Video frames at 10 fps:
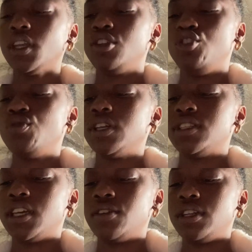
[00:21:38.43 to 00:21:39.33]
you can
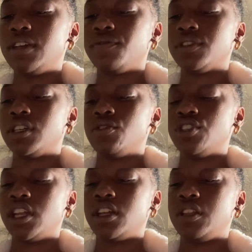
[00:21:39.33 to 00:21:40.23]
tell the difference
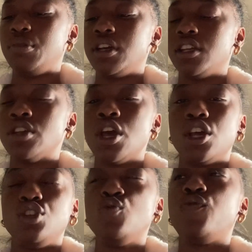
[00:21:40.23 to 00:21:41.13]
energetically, because
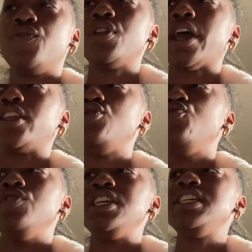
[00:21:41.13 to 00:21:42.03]
you feel like you
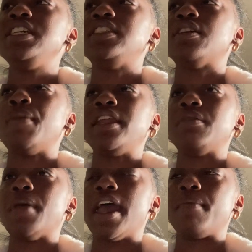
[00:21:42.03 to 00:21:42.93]
need to make
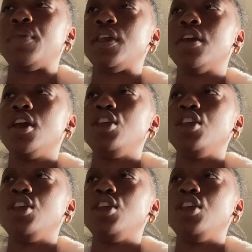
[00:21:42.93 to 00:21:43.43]
them happy.